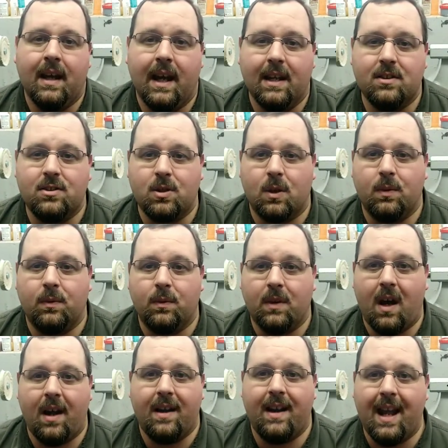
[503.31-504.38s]
and so
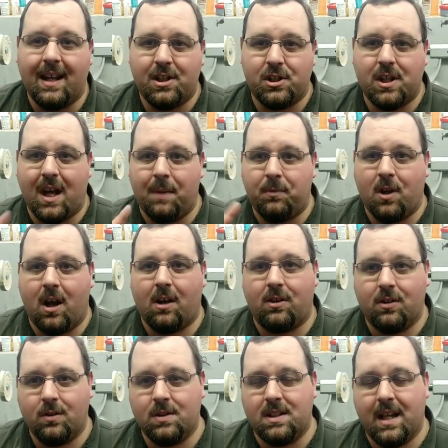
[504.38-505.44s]
on next Shop
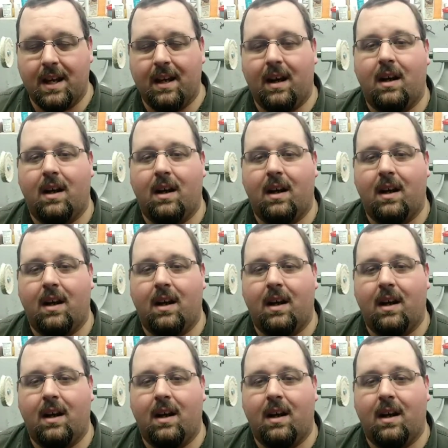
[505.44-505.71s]
Talk Tuesday,